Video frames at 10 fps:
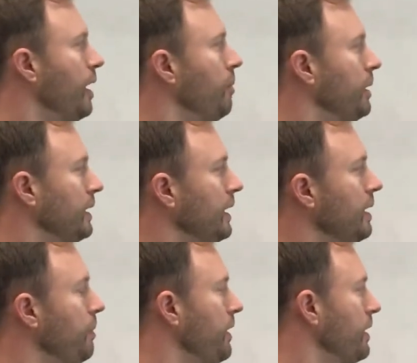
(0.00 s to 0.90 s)
but to
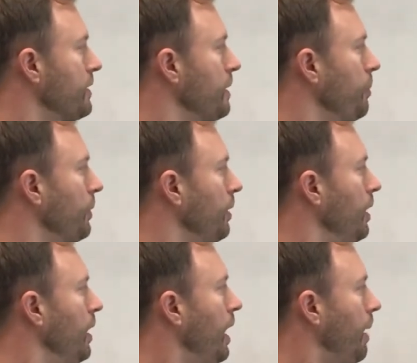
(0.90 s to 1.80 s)
keep things simple,
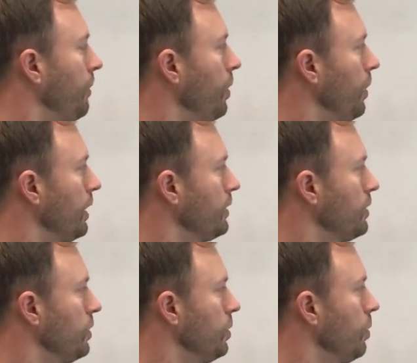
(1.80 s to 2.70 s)
I'm going
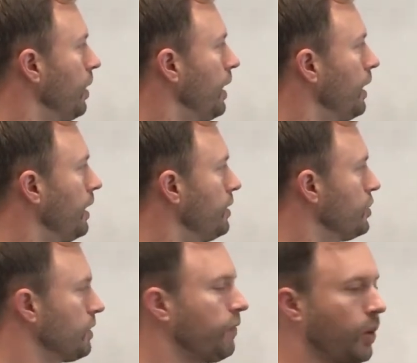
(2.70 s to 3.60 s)
to
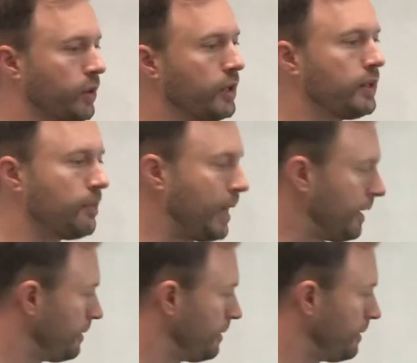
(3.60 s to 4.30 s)
just focus on demand.